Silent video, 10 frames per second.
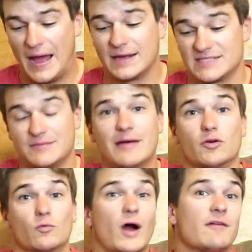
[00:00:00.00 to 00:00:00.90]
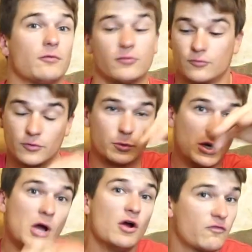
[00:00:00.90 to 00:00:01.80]
instead of having to rifle through
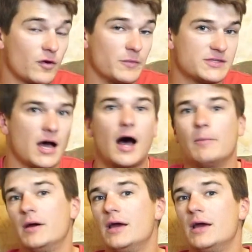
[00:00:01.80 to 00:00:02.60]
from the top